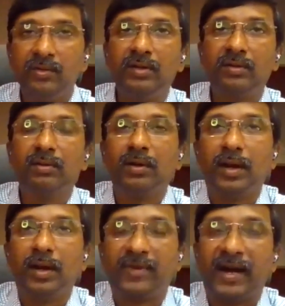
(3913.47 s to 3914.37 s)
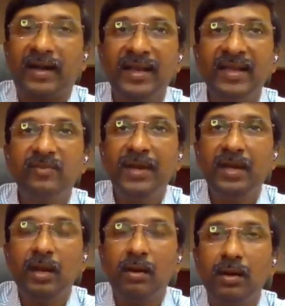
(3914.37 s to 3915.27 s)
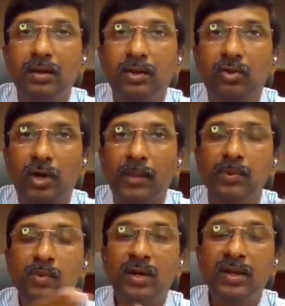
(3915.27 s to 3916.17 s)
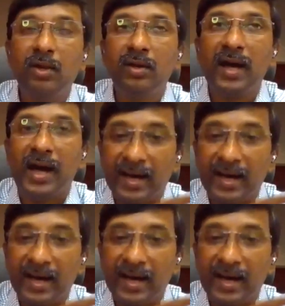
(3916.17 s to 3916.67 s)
But a frontline has been top quartile on a